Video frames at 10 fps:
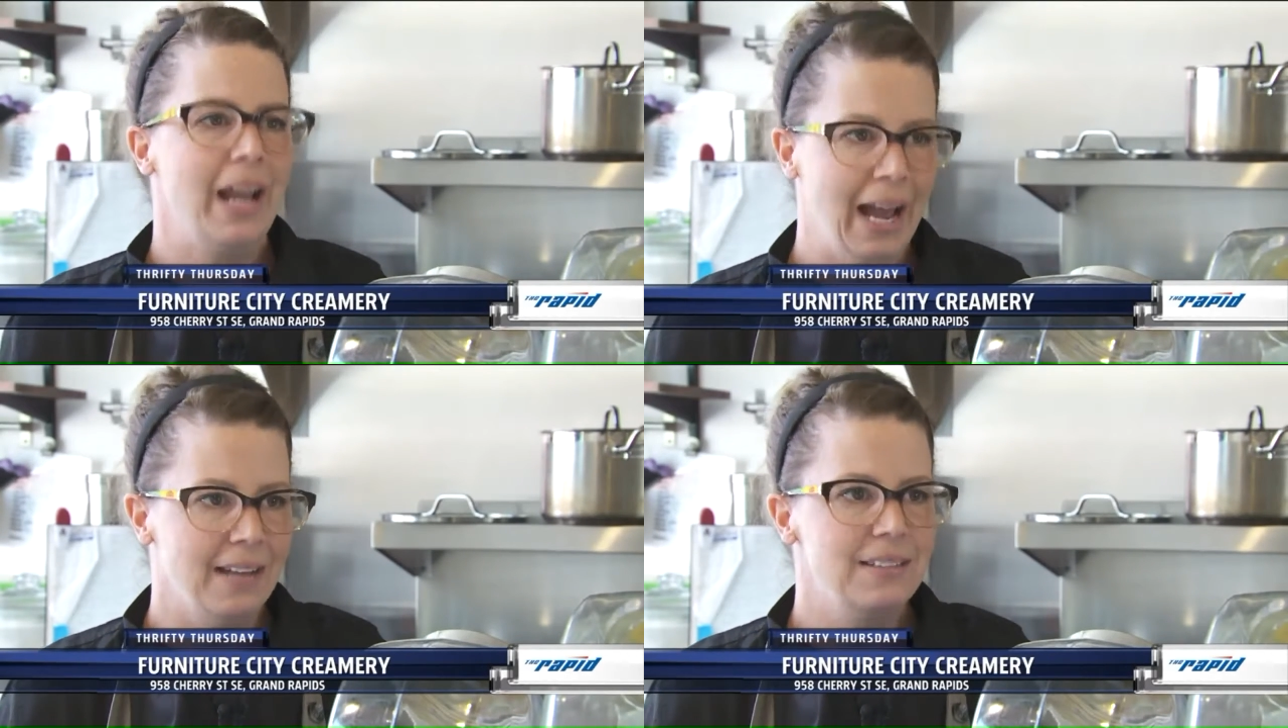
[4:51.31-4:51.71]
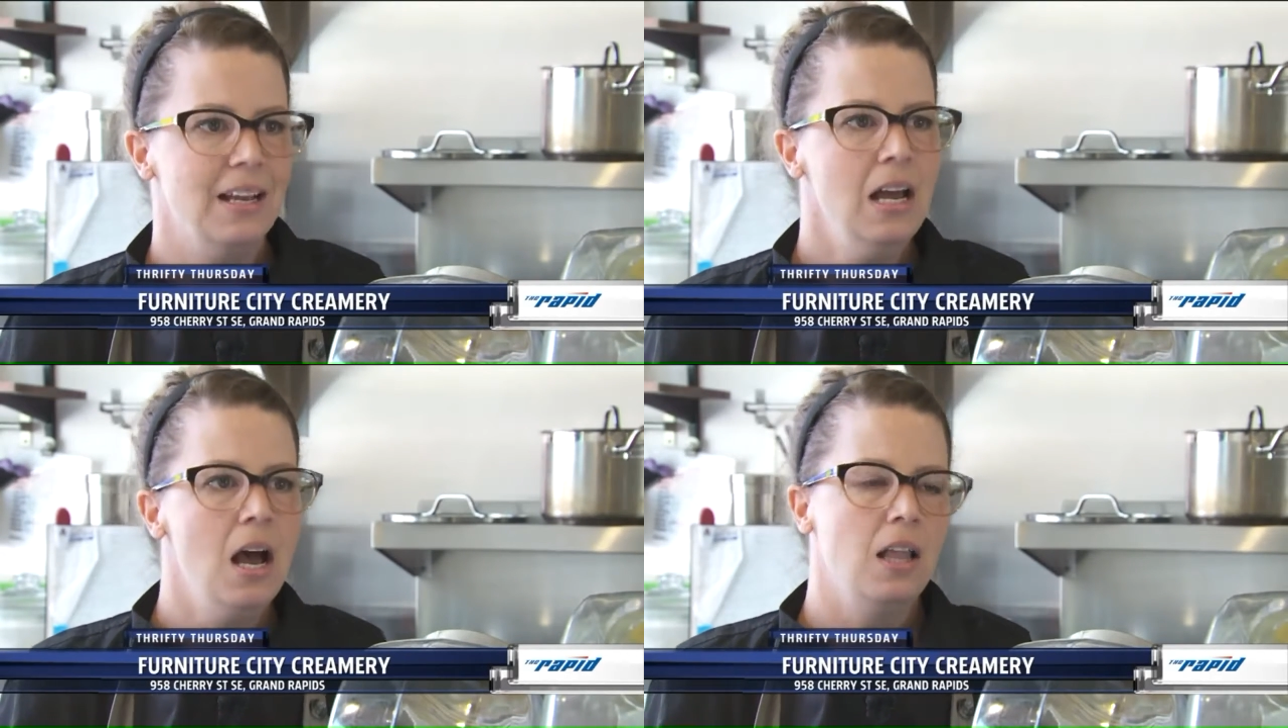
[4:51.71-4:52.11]
get,
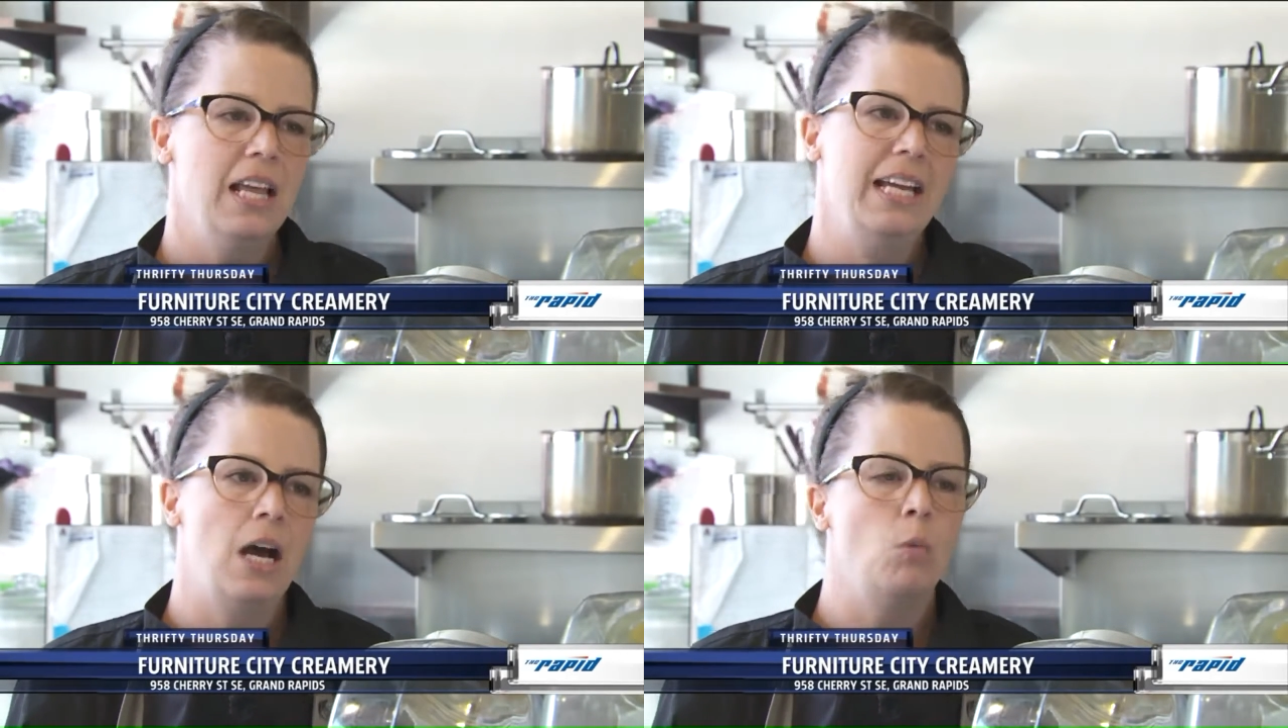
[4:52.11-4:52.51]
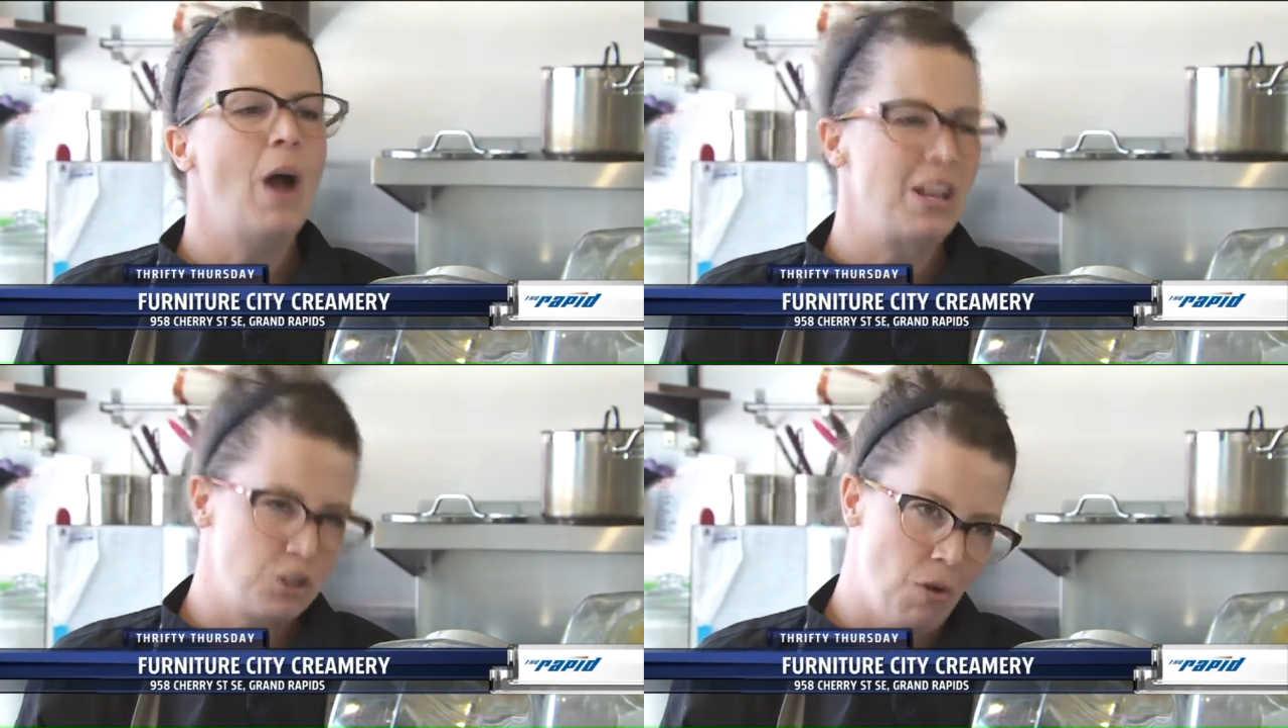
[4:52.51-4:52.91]
like a
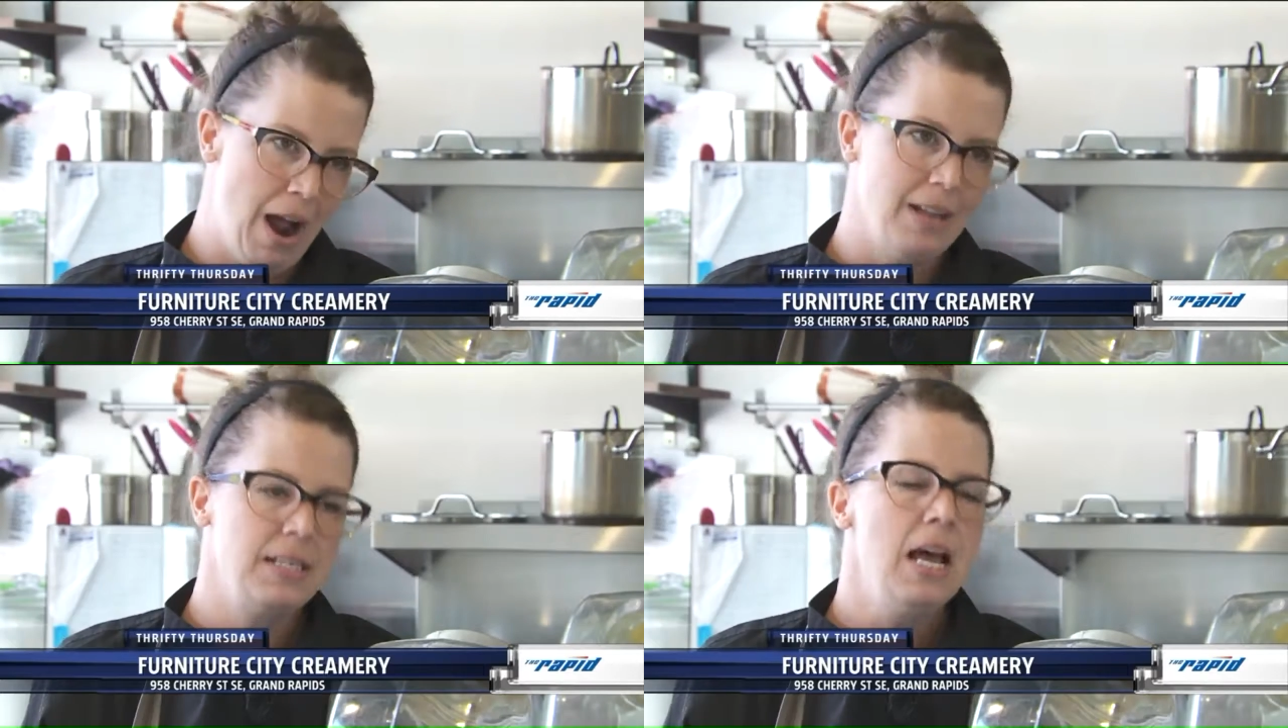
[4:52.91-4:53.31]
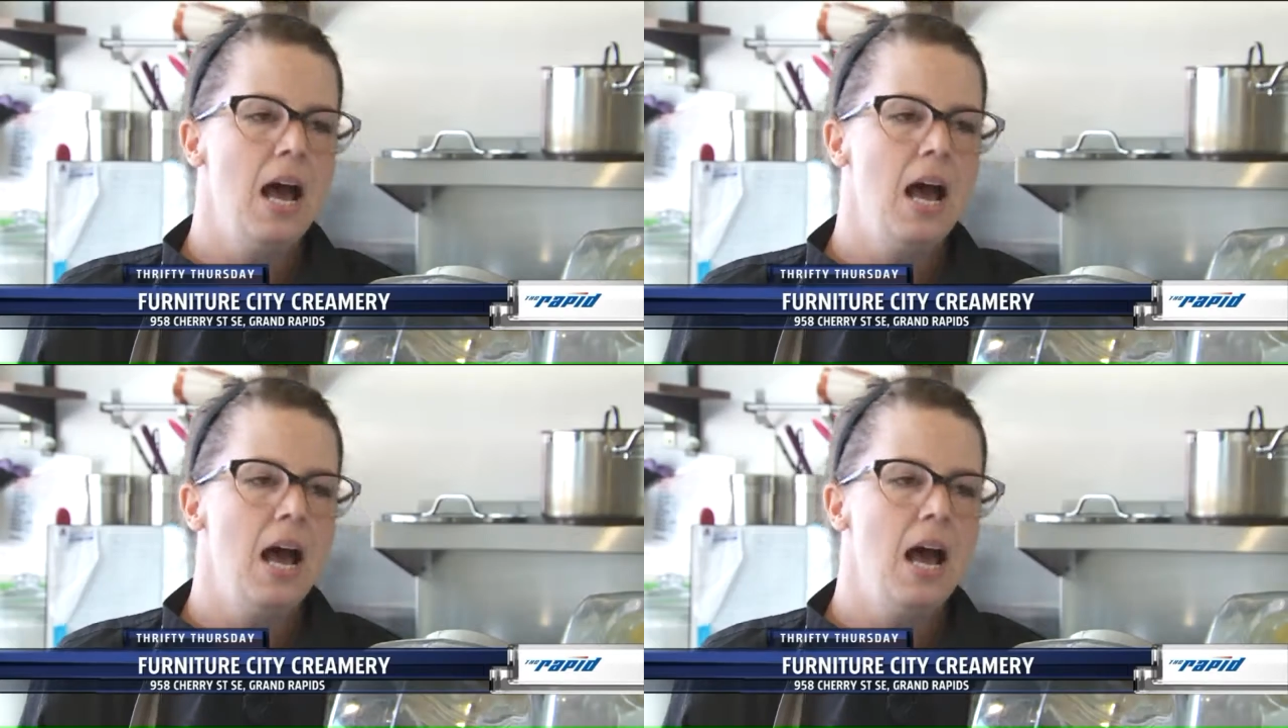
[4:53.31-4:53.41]
restaurant.